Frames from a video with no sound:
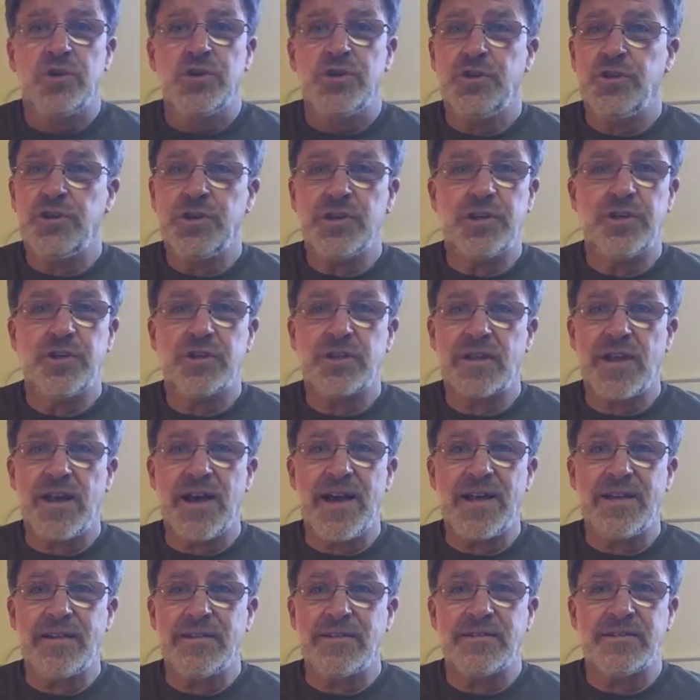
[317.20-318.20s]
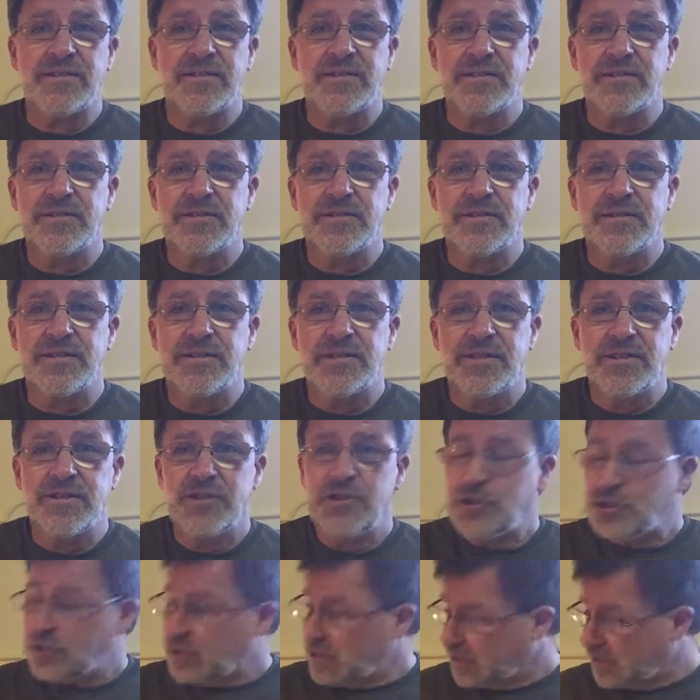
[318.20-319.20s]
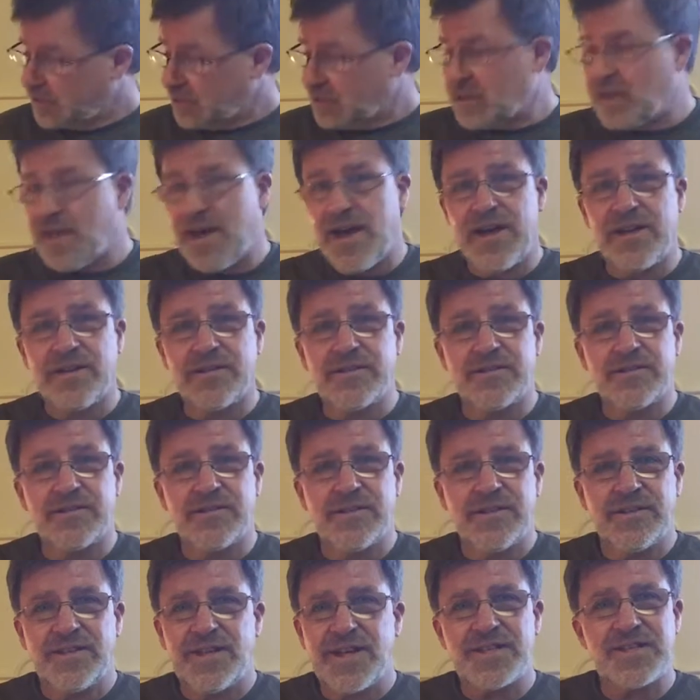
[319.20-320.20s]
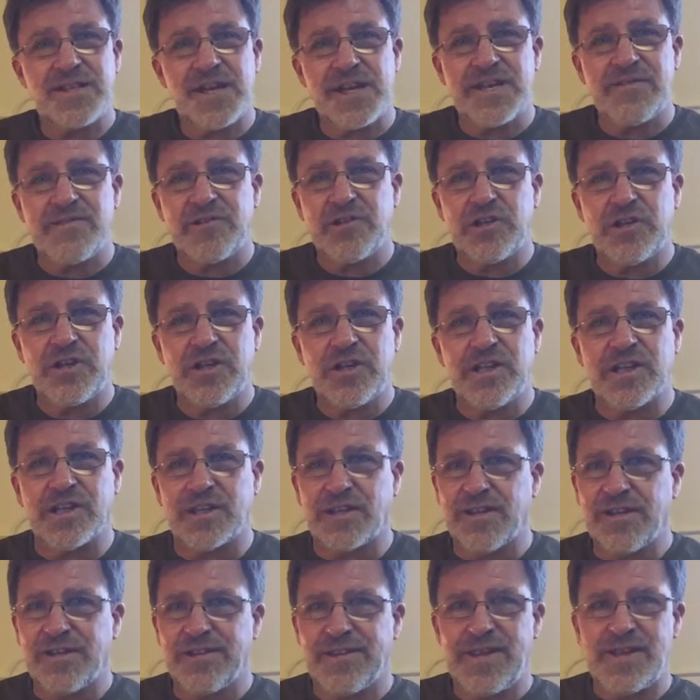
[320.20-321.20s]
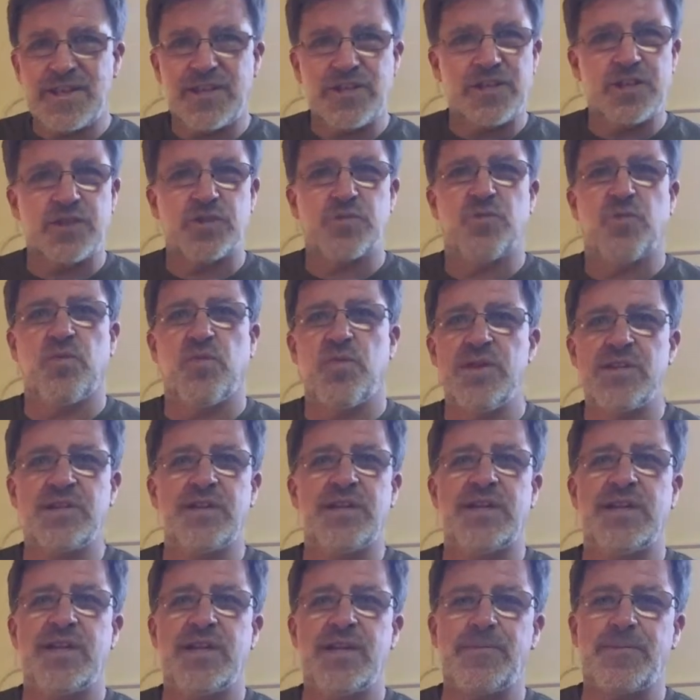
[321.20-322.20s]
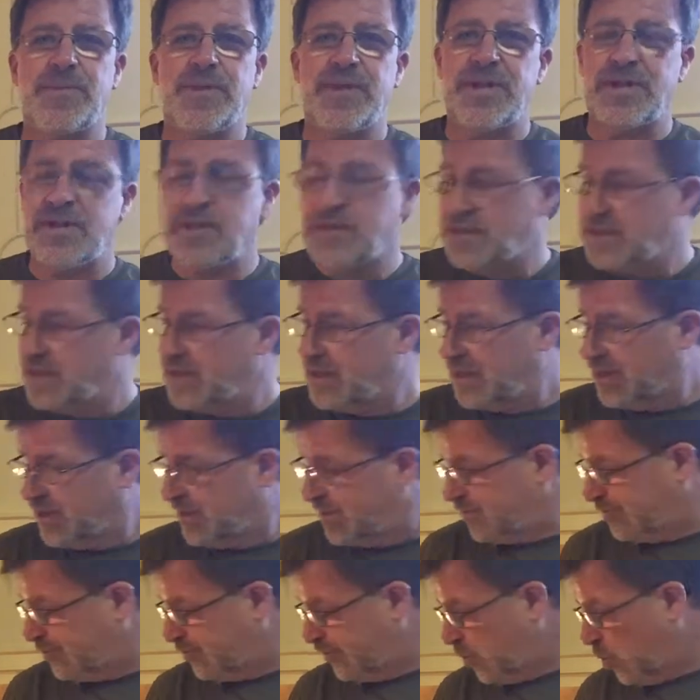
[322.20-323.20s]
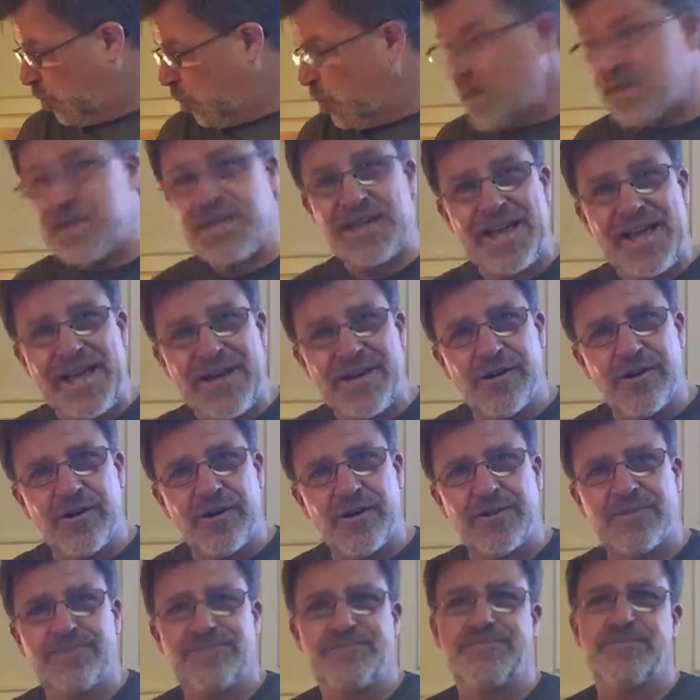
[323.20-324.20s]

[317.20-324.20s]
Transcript: You can cook that. You can cook that. That's not even cooking. That's just whizzing it up in a whizzinator.